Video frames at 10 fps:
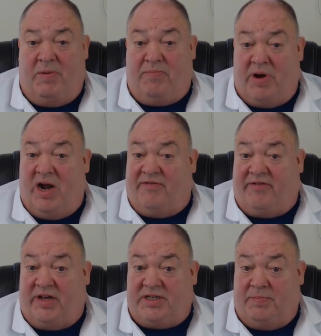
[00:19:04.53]
but Brita
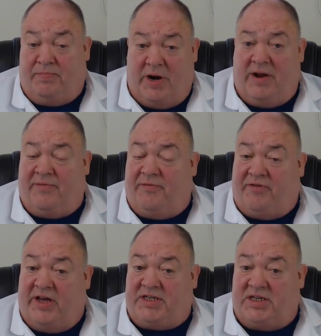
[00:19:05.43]

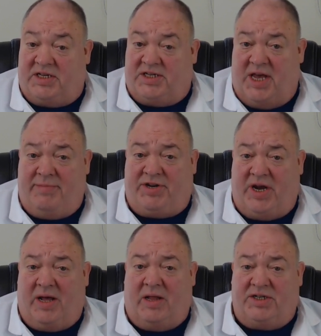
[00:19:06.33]
faces the same
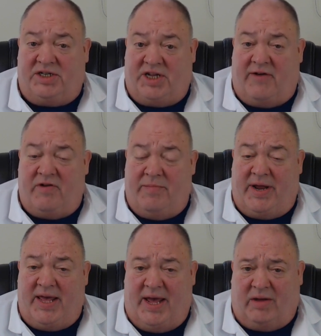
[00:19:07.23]
challenge as
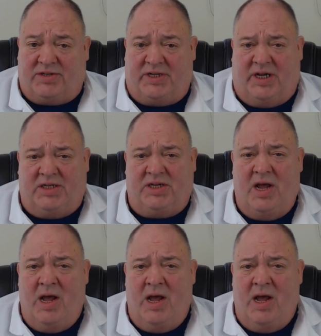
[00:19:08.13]
everybody else does.